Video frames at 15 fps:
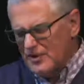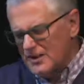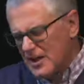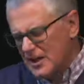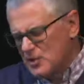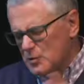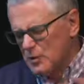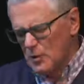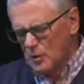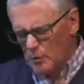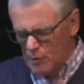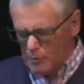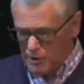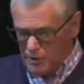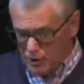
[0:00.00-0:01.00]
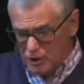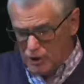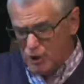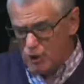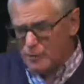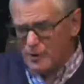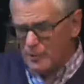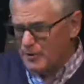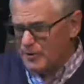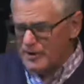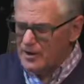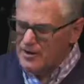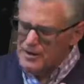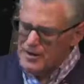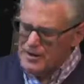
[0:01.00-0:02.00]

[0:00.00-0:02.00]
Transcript: and next week we will conclude, but with a